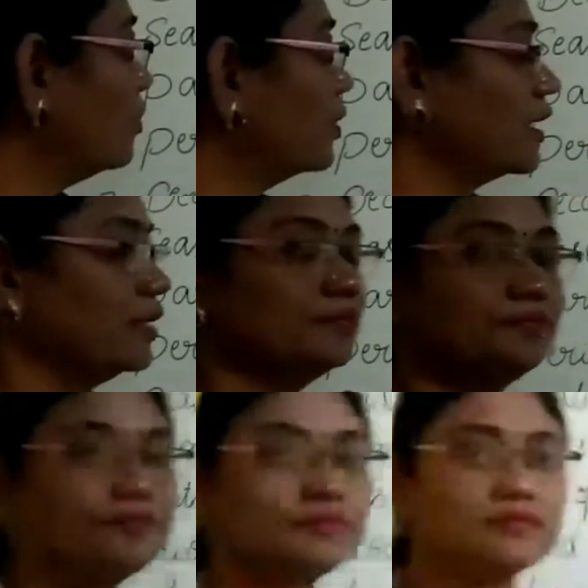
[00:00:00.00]
okay,
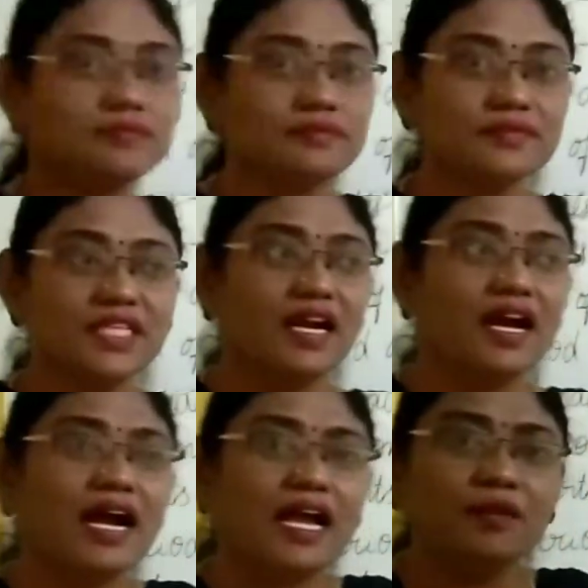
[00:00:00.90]

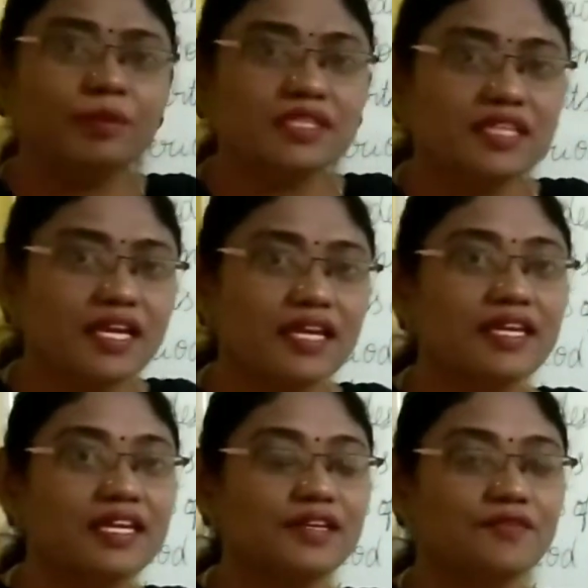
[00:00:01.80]
I'll be there
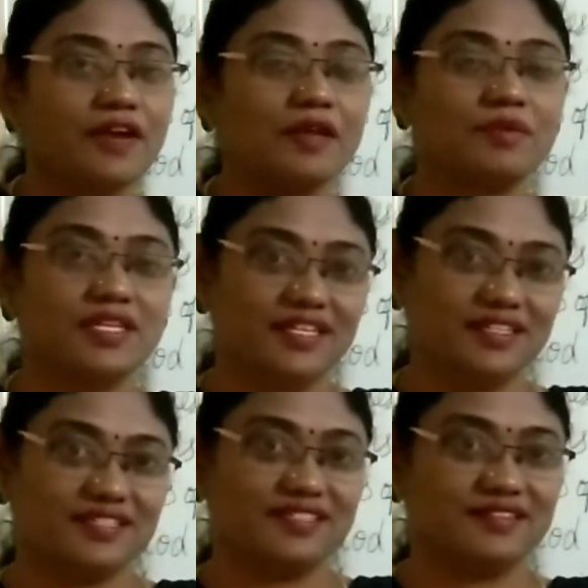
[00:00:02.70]
in 5
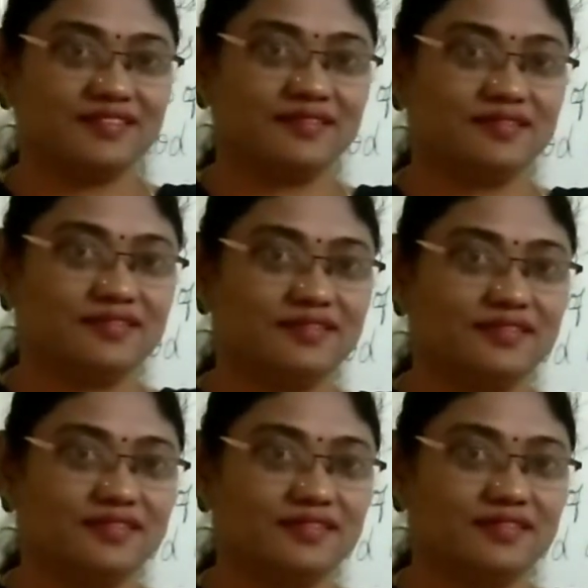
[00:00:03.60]
minutes.
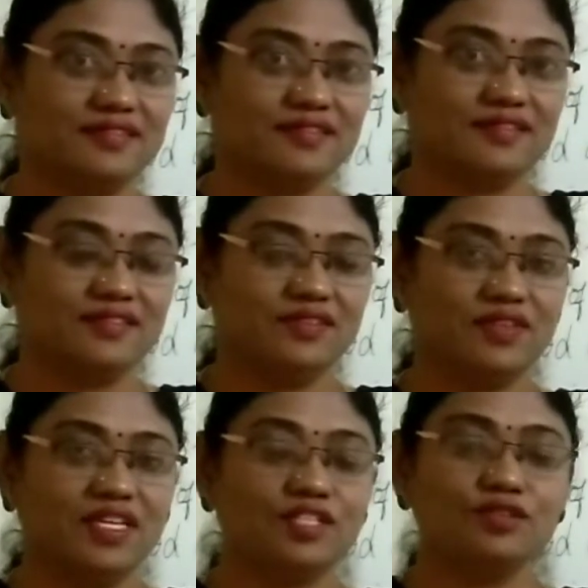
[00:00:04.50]

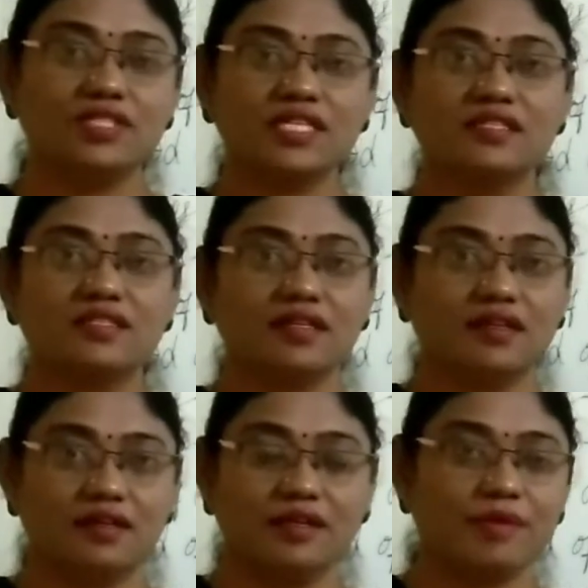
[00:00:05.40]
Okay, you just
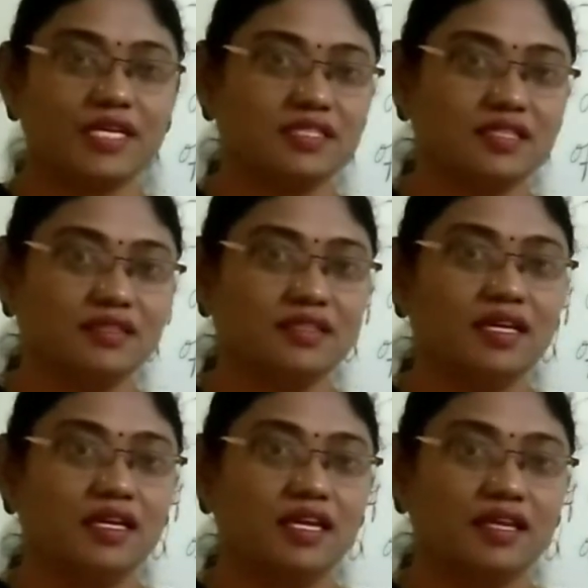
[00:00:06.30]
imagine
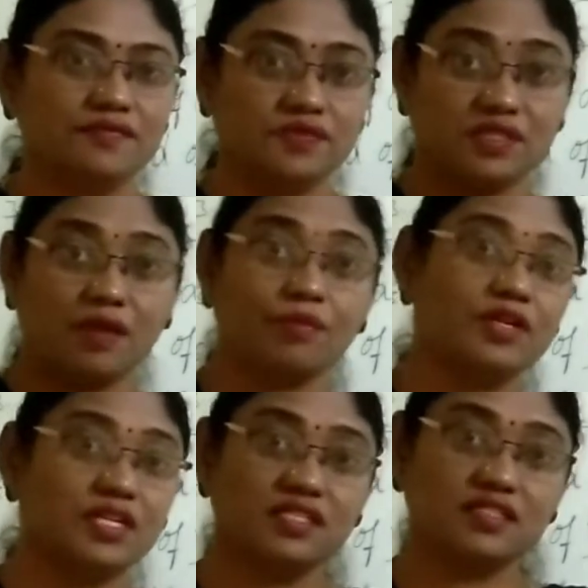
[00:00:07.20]
if
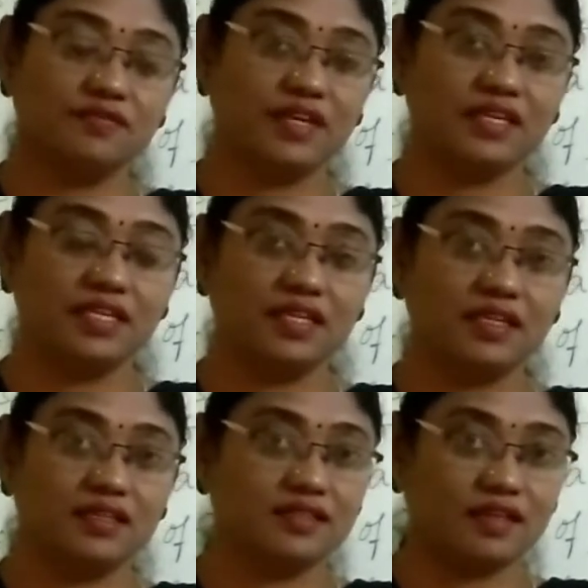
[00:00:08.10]
someone is
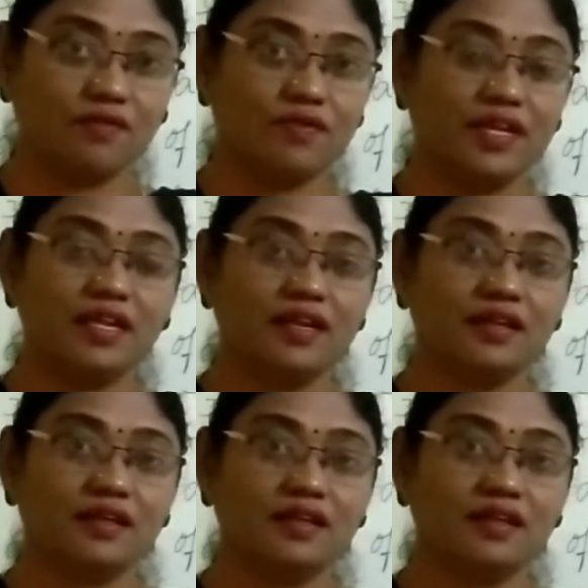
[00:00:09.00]
waiting somewhere,